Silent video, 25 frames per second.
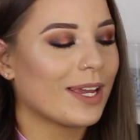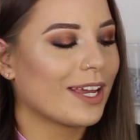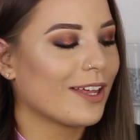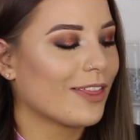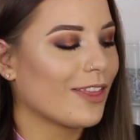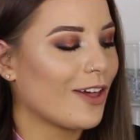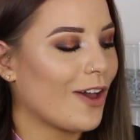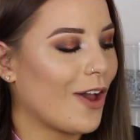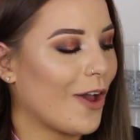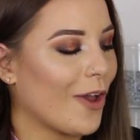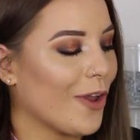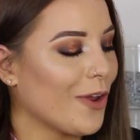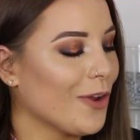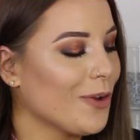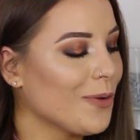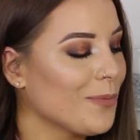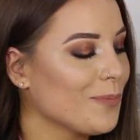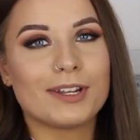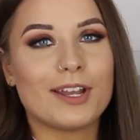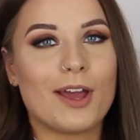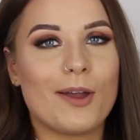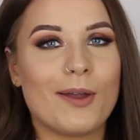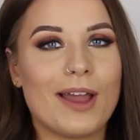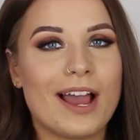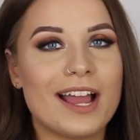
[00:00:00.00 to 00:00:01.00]
bigger the hoe.
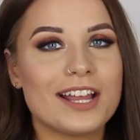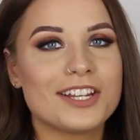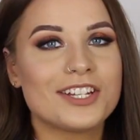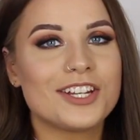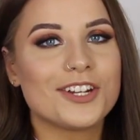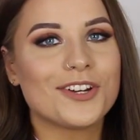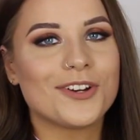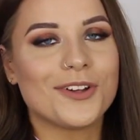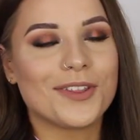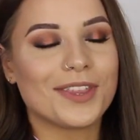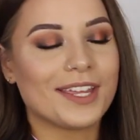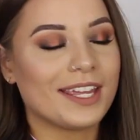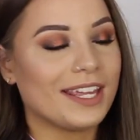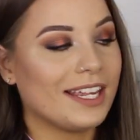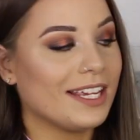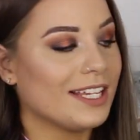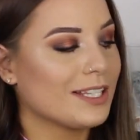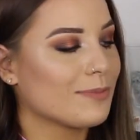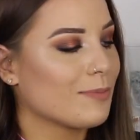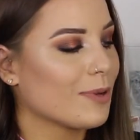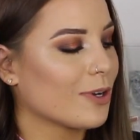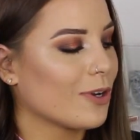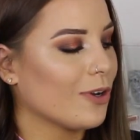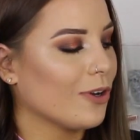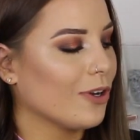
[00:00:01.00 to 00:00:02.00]
And I actually got
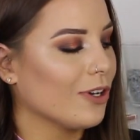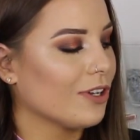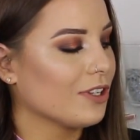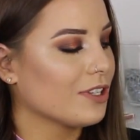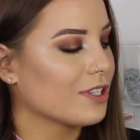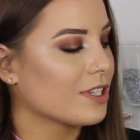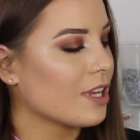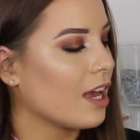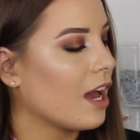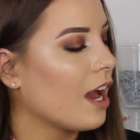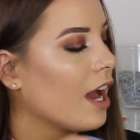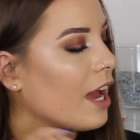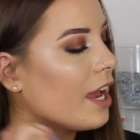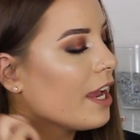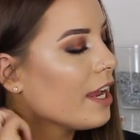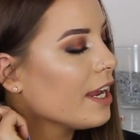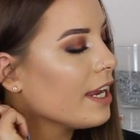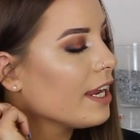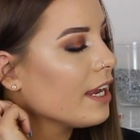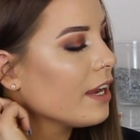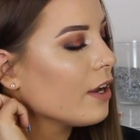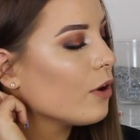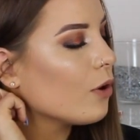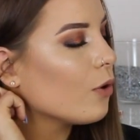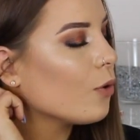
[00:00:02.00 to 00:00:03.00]
these because
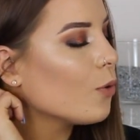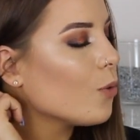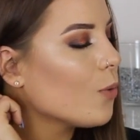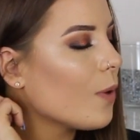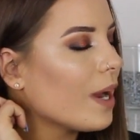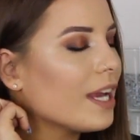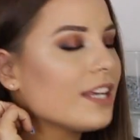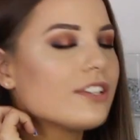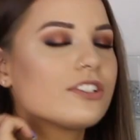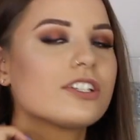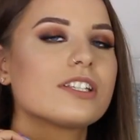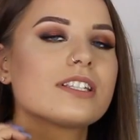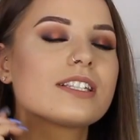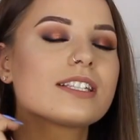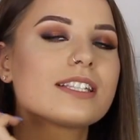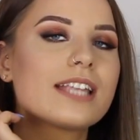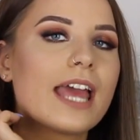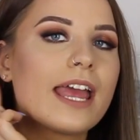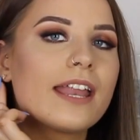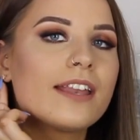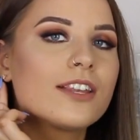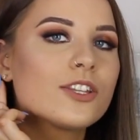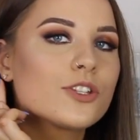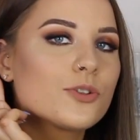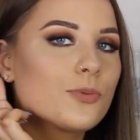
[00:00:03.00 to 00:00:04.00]
I always just
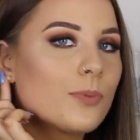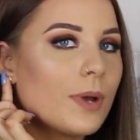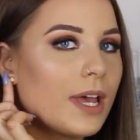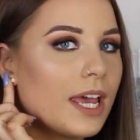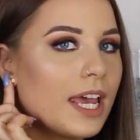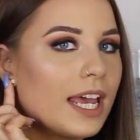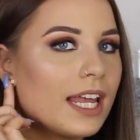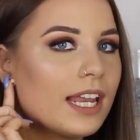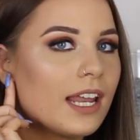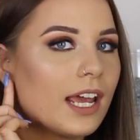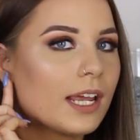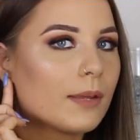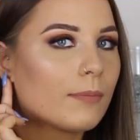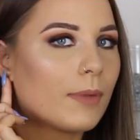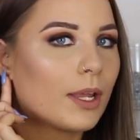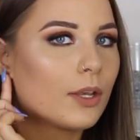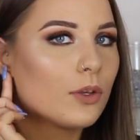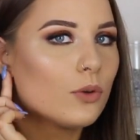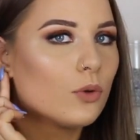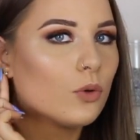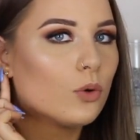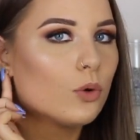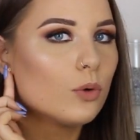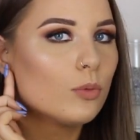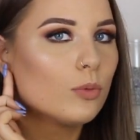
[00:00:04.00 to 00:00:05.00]
tend to wear like my
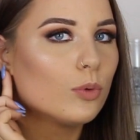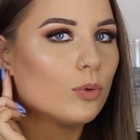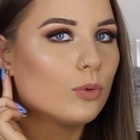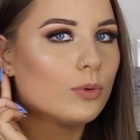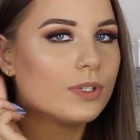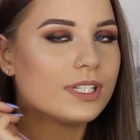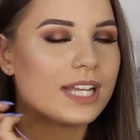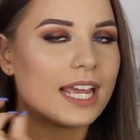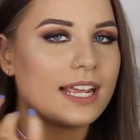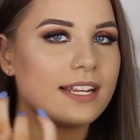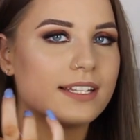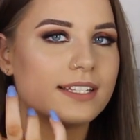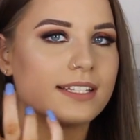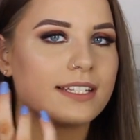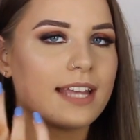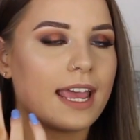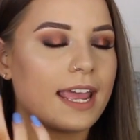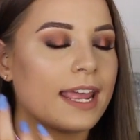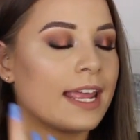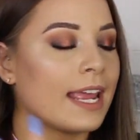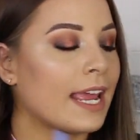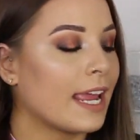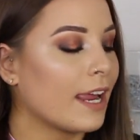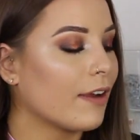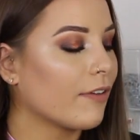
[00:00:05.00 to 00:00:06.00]
normal
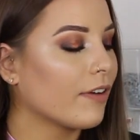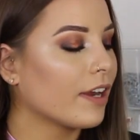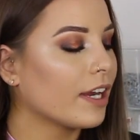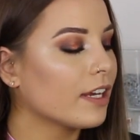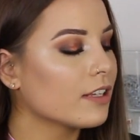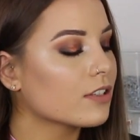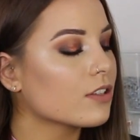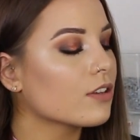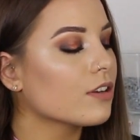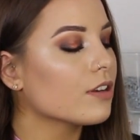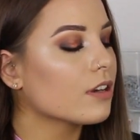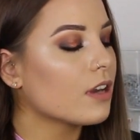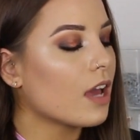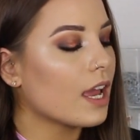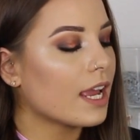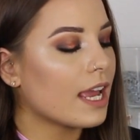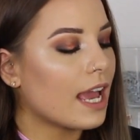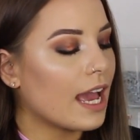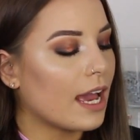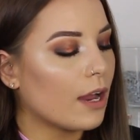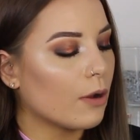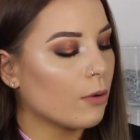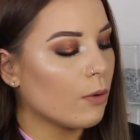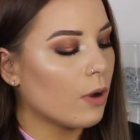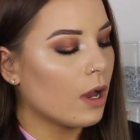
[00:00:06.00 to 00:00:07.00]
day-to-day earrings on a night
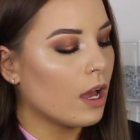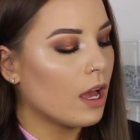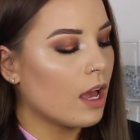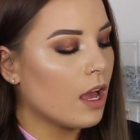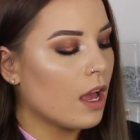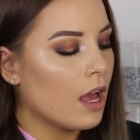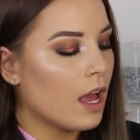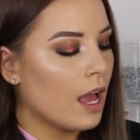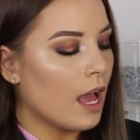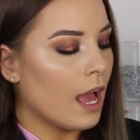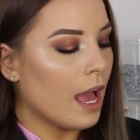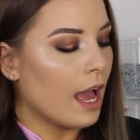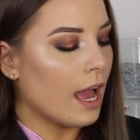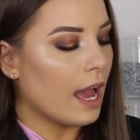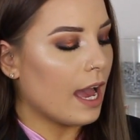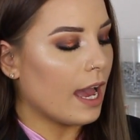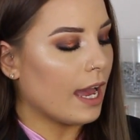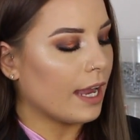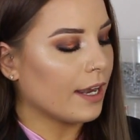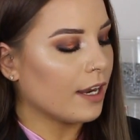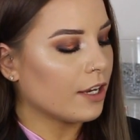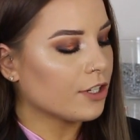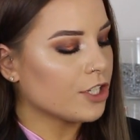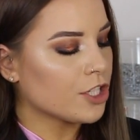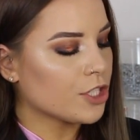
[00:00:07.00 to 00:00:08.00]
out,
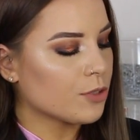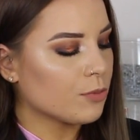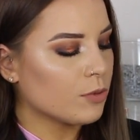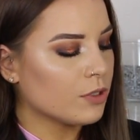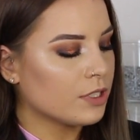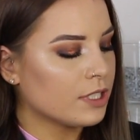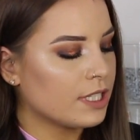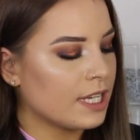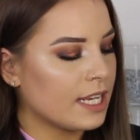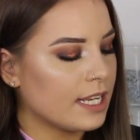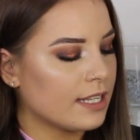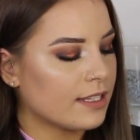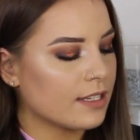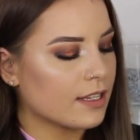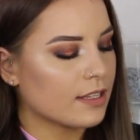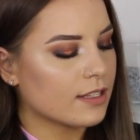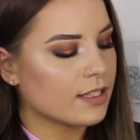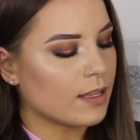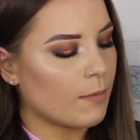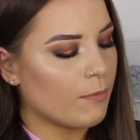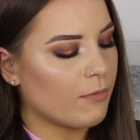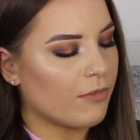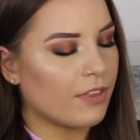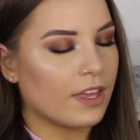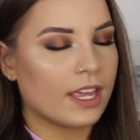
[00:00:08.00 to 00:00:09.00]
and I just wanted
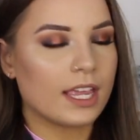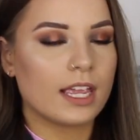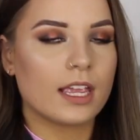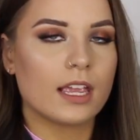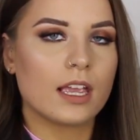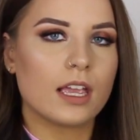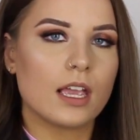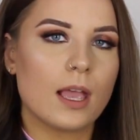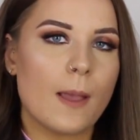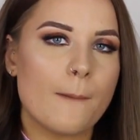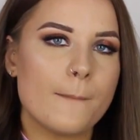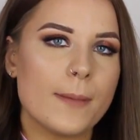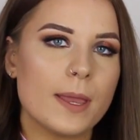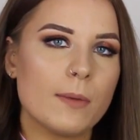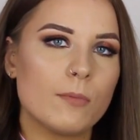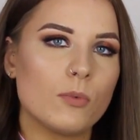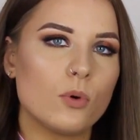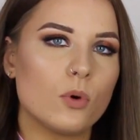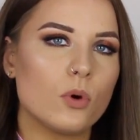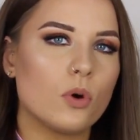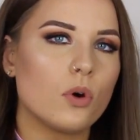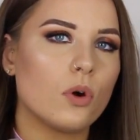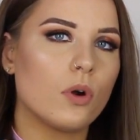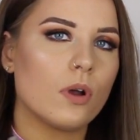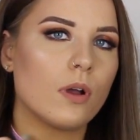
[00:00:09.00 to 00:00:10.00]
something a bit
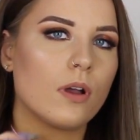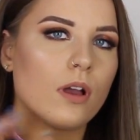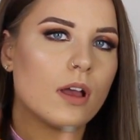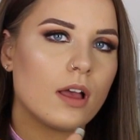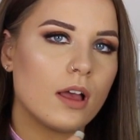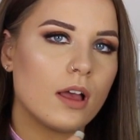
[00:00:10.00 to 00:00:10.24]
more